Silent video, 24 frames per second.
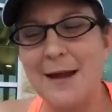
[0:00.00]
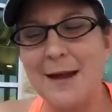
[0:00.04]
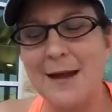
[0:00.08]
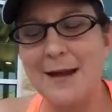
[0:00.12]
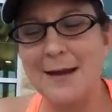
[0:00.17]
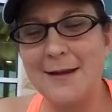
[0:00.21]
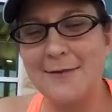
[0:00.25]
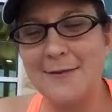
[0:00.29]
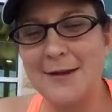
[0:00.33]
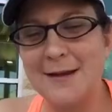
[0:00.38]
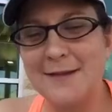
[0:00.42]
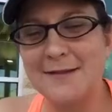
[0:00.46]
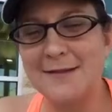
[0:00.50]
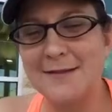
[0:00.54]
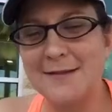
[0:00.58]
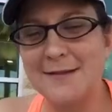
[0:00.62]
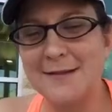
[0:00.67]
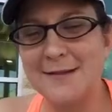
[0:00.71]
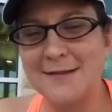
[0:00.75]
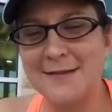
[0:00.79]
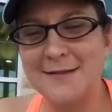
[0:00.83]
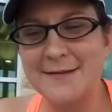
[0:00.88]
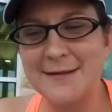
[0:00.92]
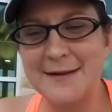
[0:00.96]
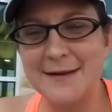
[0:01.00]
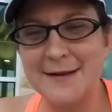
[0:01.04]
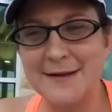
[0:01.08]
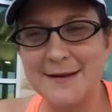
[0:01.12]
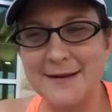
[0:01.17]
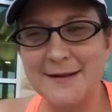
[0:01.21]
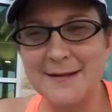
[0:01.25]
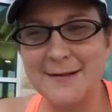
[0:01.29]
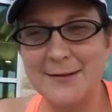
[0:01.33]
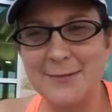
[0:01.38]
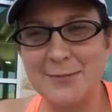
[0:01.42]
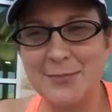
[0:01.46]
Anyway, so this
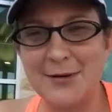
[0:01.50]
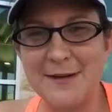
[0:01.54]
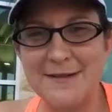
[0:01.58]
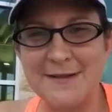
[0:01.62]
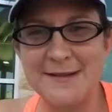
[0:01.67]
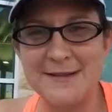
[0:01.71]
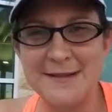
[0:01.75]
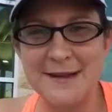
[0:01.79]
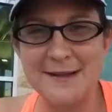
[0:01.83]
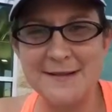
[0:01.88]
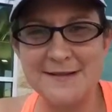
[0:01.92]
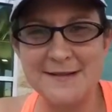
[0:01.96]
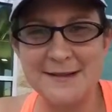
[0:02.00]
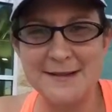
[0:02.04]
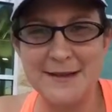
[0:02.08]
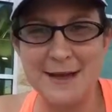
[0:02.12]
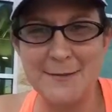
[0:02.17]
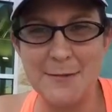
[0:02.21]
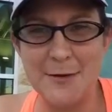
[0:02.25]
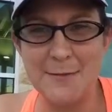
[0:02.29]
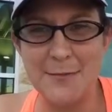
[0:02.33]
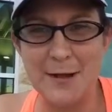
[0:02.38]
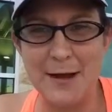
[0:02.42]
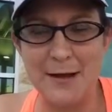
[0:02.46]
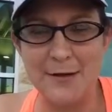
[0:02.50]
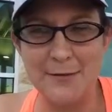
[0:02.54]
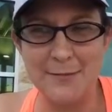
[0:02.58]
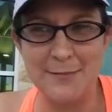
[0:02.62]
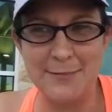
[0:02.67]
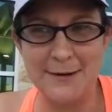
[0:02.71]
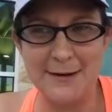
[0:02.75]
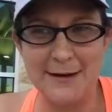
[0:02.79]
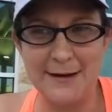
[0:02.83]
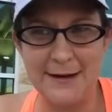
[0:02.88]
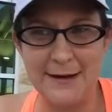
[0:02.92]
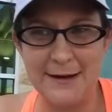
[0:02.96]
presentation came
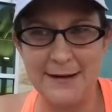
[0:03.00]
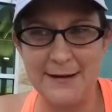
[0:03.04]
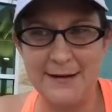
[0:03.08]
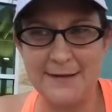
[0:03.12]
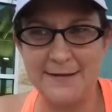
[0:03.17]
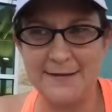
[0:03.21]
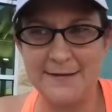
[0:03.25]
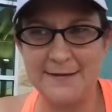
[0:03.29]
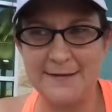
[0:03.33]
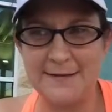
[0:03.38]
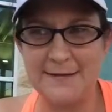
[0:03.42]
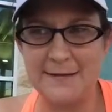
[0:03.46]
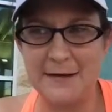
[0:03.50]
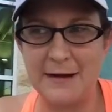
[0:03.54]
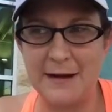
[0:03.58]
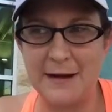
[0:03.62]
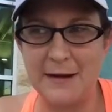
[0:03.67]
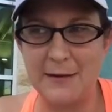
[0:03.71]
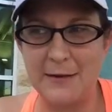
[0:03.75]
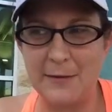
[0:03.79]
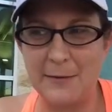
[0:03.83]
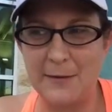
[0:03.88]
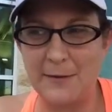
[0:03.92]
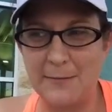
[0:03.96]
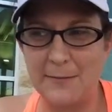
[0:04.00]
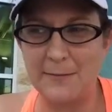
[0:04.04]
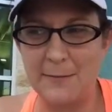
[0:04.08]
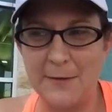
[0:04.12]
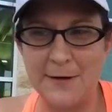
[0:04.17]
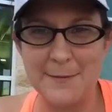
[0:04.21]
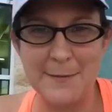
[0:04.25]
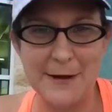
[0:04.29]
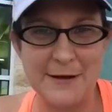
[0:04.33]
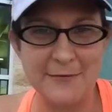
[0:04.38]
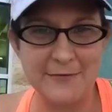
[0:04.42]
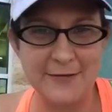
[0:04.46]
about because
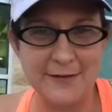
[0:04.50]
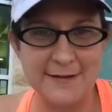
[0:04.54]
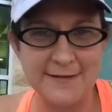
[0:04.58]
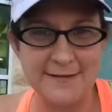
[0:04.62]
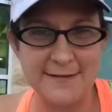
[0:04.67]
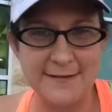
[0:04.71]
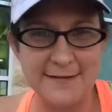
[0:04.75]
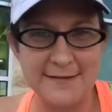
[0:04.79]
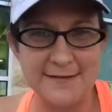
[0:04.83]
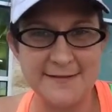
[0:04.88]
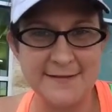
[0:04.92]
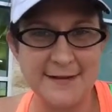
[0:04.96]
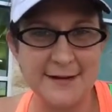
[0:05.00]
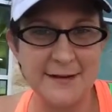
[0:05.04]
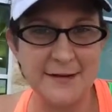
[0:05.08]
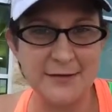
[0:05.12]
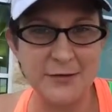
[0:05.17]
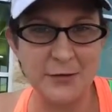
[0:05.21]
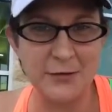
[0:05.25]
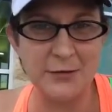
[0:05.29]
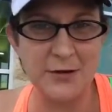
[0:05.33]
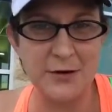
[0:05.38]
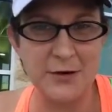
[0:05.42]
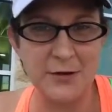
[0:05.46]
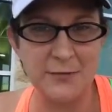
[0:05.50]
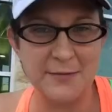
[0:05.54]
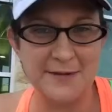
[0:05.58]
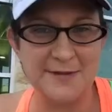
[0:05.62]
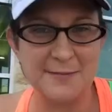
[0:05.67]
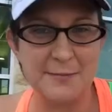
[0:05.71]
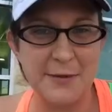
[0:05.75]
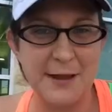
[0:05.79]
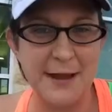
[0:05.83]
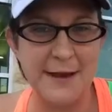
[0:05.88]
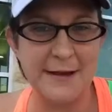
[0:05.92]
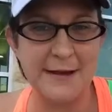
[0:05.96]
one of my friends here in San Antonio
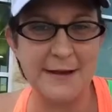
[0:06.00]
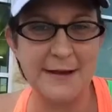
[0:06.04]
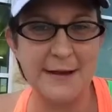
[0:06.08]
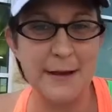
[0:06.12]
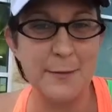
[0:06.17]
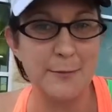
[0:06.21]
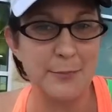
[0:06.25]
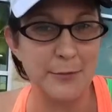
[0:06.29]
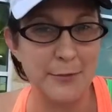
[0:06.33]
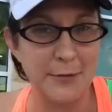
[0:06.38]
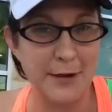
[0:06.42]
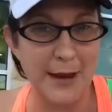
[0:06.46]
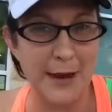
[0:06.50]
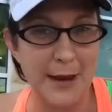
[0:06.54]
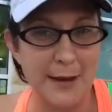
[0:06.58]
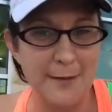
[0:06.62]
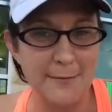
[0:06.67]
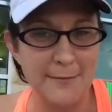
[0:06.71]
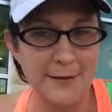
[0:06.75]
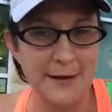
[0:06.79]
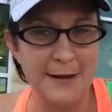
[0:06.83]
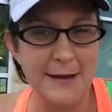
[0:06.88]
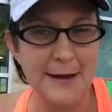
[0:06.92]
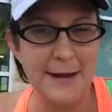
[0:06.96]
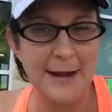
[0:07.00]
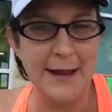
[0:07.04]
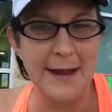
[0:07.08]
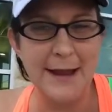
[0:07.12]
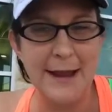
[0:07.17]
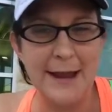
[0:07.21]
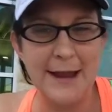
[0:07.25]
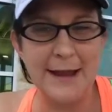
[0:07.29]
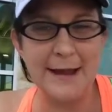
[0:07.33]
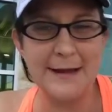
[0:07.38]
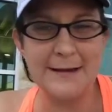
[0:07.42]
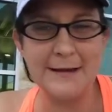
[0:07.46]
was planning a boot camp
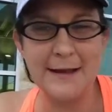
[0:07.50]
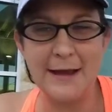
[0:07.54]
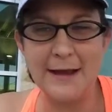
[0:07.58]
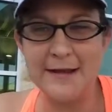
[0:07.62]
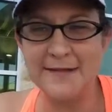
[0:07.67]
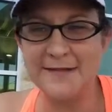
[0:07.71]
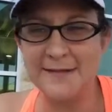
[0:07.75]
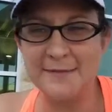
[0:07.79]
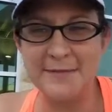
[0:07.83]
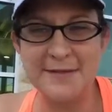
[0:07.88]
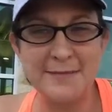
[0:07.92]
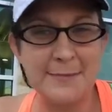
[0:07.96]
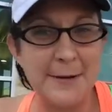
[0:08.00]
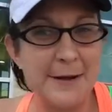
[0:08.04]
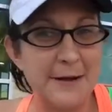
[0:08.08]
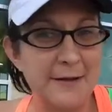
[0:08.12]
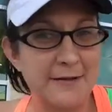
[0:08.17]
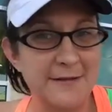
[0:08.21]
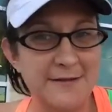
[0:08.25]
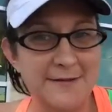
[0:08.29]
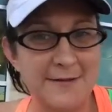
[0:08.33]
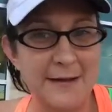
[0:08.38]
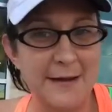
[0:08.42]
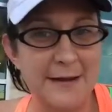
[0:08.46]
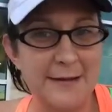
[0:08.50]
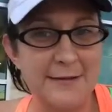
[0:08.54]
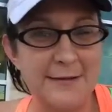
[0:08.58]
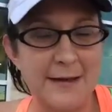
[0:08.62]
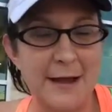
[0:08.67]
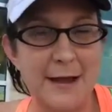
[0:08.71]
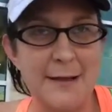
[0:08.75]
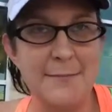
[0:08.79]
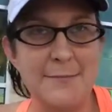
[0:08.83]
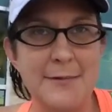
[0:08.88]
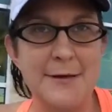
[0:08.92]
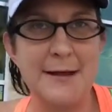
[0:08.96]
and had some speakers lined
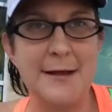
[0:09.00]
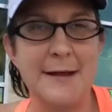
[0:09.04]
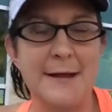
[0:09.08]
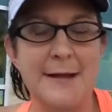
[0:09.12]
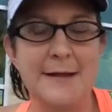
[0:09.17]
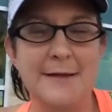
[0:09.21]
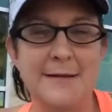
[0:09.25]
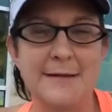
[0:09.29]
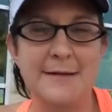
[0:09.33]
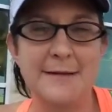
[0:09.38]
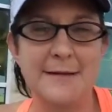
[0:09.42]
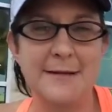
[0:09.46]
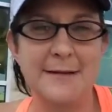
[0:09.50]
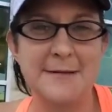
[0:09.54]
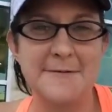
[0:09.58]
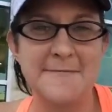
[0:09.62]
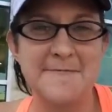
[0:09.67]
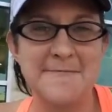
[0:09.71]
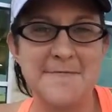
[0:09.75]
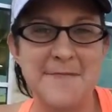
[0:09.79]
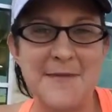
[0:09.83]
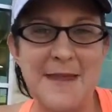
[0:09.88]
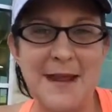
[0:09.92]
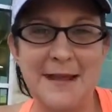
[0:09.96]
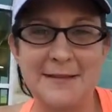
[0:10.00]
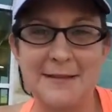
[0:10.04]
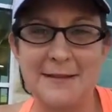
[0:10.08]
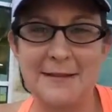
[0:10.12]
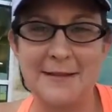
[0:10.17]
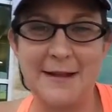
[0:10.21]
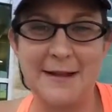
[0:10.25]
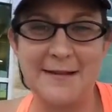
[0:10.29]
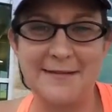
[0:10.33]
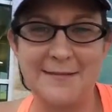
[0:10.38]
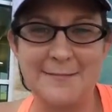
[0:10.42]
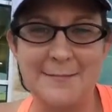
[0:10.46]
up, and at the
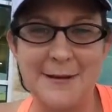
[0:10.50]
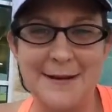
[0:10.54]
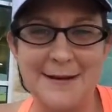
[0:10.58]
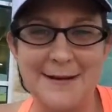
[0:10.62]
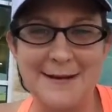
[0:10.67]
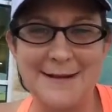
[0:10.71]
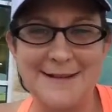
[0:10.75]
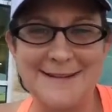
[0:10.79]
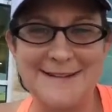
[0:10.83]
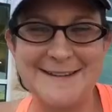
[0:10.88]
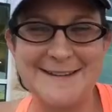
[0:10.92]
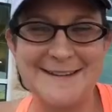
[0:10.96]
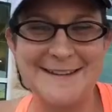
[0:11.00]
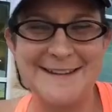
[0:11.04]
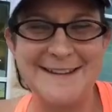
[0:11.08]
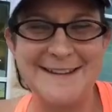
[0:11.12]
last minute